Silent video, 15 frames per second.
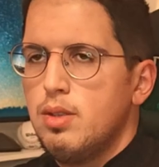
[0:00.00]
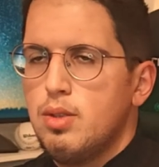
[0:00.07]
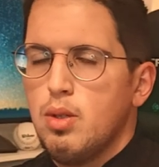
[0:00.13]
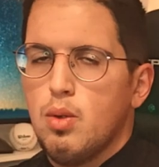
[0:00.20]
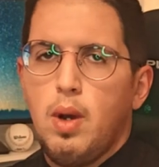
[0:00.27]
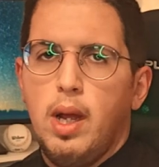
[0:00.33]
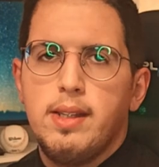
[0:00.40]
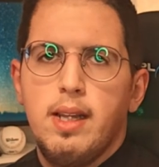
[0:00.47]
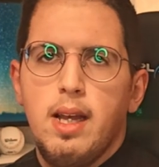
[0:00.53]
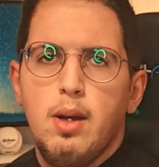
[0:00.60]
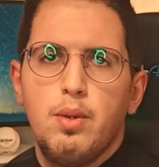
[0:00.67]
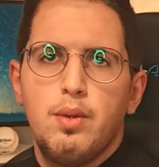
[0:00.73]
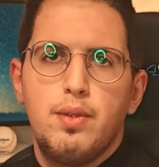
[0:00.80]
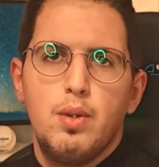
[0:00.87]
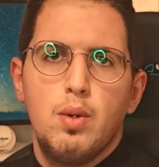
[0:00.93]
So right
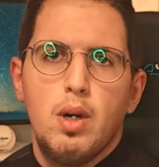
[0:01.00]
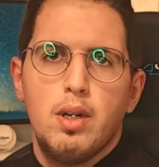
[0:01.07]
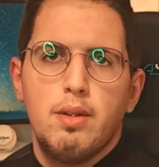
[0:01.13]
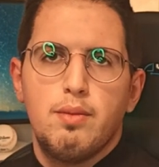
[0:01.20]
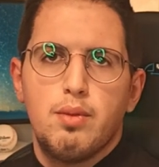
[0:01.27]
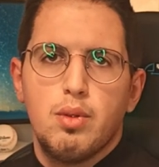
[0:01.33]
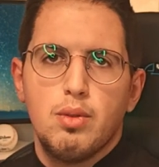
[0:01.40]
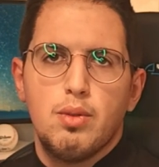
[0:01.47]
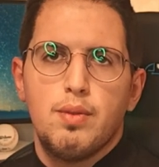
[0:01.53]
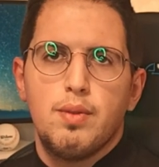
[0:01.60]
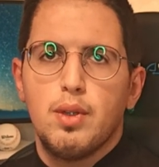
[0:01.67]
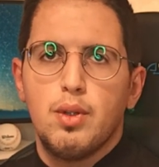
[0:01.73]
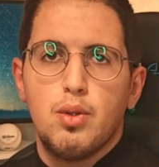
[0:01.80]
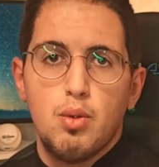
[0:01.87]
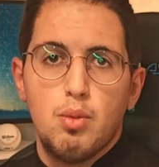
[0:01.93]
now, if you are in front of
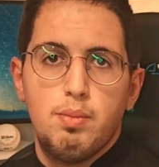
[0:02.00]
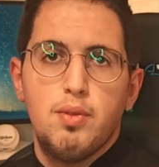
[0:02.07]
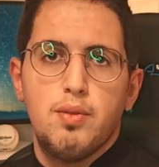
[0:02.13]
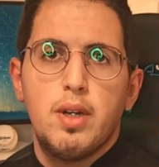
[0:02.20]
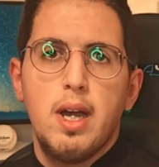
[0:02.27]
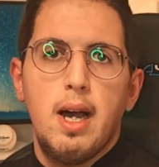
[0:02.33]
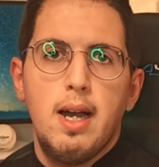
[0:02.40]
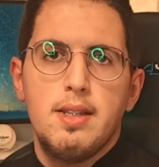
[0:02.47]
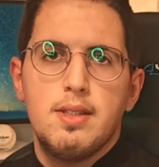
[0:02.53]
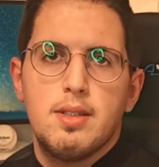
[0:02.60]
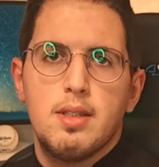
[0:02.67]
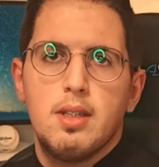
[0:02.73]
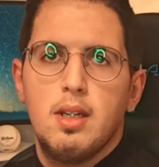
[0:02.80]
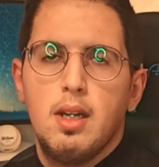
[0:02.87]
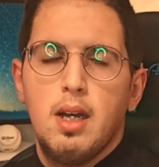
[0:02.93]
a group of guys
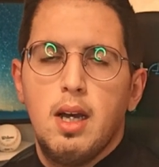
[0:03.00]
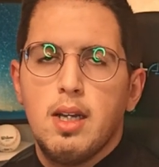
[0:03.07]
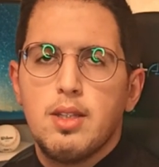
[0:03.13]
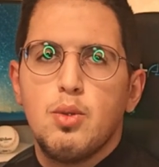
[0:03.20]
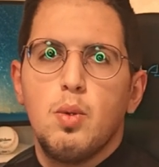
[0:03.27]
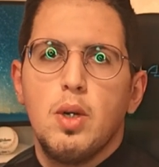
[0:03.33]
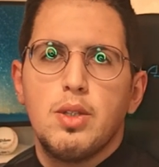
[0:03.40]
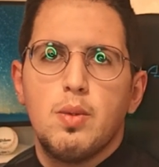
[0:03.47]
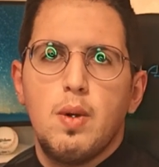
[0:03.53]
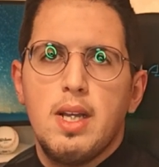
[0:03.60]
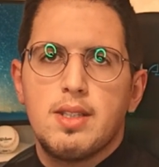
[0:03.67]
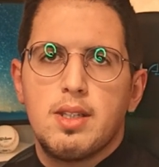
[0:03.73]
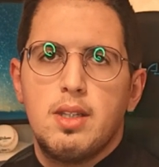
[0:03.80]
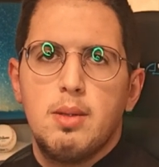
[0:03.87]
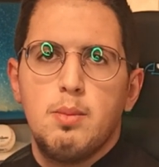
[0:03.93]
and you want to
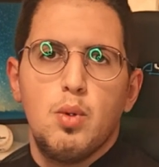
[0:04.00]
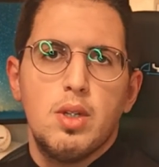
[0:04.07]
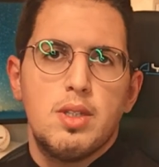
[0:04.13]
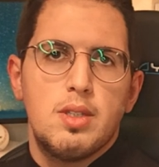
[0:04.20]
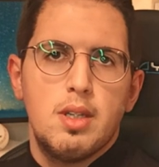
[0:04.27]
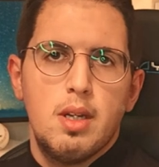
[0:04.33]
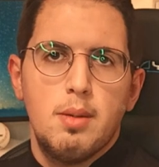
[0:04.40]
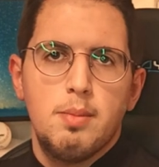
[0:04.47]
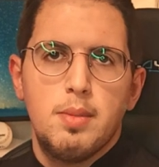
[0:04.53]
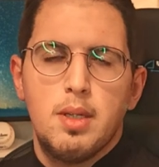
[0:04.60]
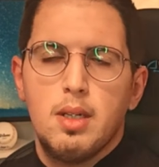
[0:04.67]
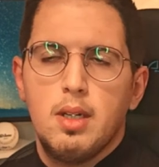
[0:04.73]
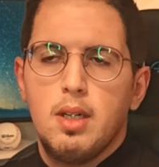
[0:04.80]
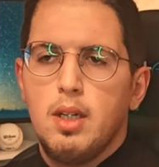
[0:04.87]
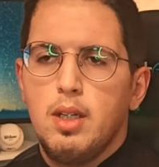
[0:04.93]
ask them what's up,
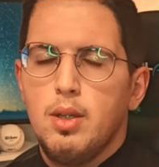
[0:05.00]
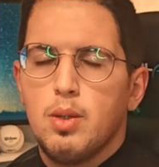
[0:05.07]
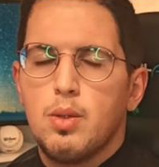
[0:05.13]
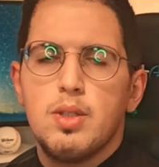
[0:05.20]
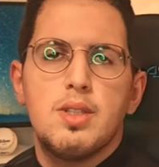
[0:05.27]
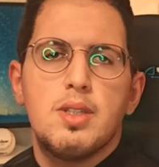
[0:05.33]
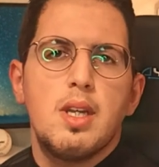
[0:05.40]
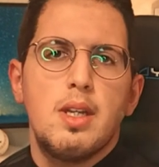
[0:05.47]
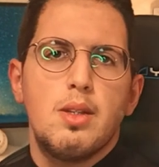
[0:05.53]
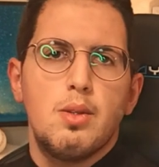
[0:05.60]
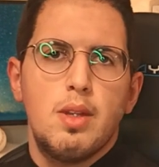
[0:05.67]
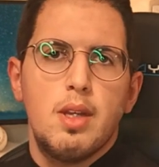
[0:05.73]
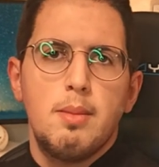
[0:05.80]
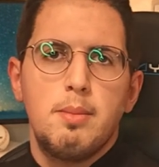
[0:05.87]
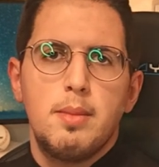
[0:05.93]
you can say
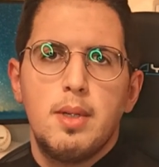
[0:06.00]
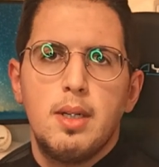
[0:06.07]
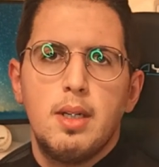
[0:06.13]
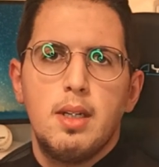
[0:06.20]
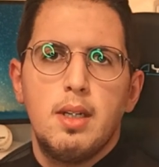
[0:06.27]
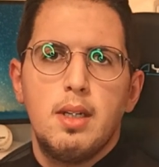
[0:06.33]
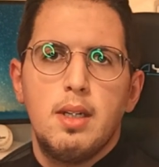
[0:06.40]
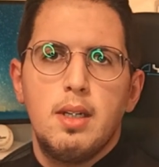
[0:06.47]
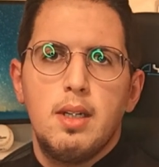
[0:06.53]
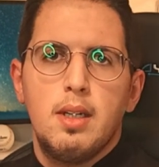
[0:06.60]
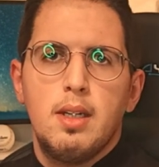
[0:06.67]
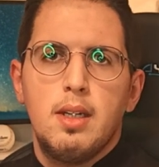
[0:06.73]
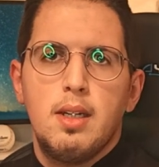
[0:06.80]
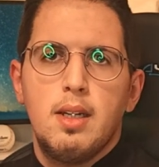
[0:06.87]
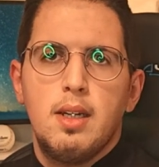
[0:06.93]
to them
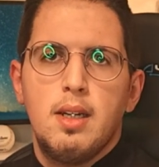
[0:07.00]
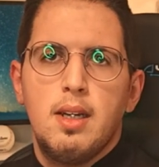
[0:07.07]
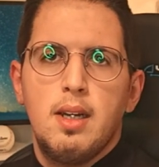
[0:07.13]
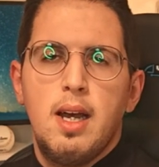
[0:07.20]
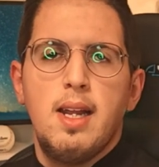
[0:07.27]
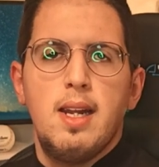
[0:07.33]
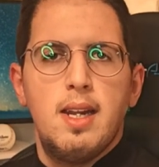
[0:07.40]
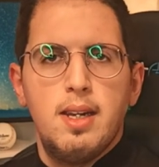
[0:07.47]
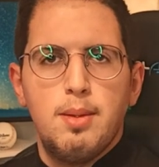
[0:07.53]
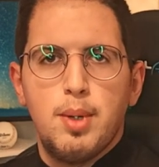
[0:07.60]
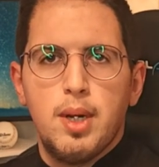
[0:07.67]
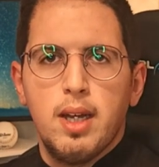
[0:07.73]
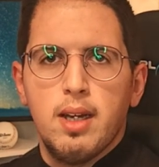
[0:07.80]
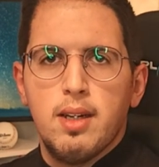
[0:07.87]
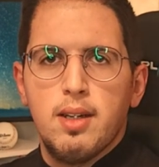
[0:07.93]
ahlan
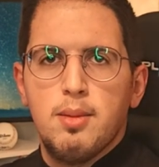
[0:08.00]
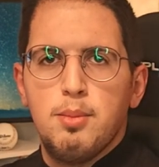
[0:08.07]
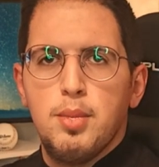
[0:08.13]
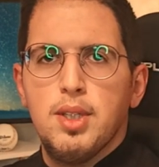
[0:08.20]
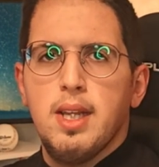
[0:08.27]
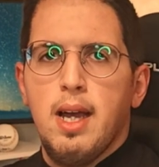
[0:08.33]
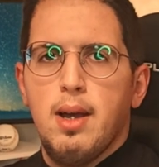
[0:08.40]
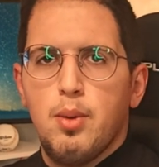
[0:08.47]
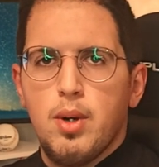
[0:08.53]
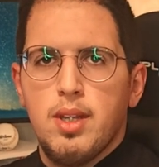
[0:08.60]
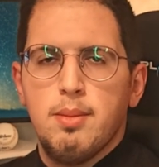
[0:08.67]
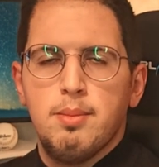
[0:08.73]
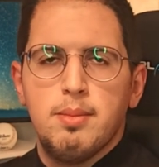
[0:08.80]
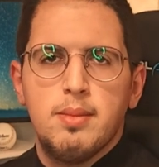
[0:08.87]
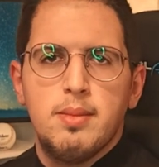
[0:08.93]
ibregan Min
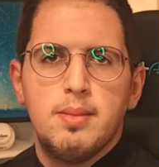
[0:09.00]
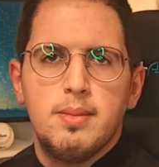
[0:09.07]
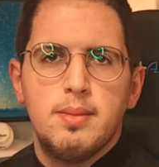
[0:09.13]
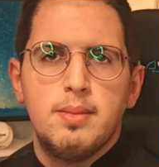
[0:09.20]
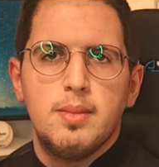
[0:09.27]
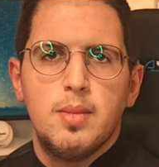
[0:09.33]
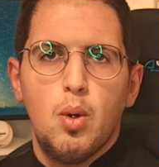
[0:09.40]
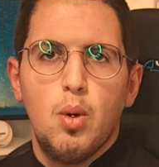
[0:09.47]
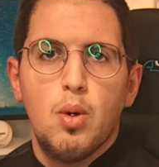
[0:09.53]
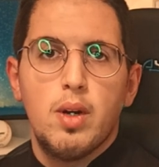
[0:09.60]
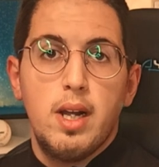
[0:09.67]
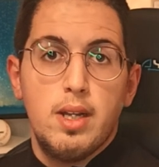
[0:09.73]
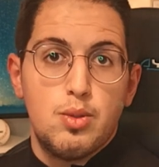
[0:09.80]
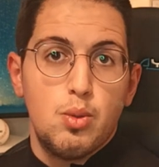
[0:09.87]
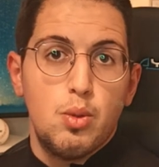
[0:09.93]
ta'awidh or
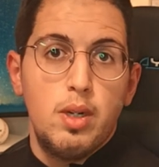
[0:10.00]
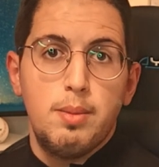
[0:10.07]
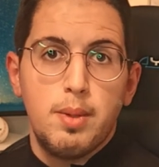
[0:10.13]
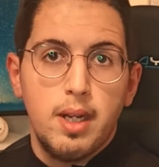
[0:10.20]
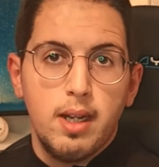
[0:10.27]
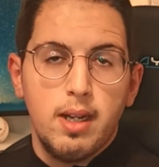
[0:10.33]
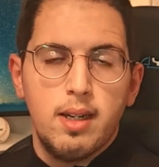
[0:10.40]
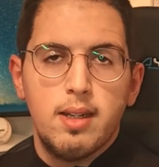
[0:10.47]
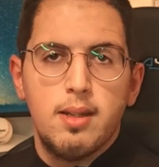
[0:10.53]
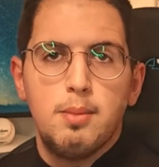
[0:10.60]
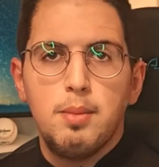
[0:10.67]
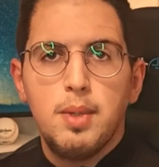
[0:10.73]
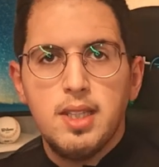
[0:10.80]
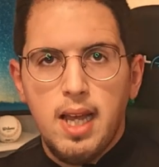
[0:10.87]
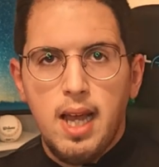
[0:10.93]
azul ibregan
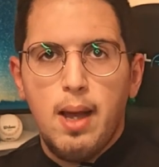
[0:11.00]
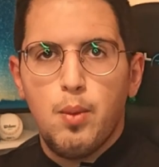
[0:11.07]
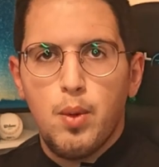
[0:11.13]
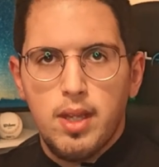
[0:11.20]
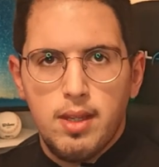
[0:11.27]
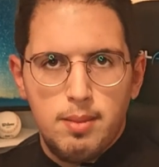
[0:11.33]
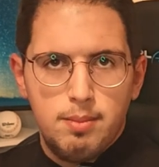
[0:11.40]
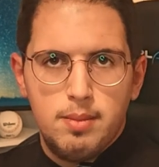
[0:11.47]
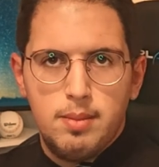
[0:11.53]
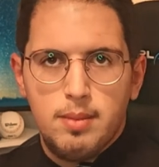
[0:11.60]
Min ta'awidh.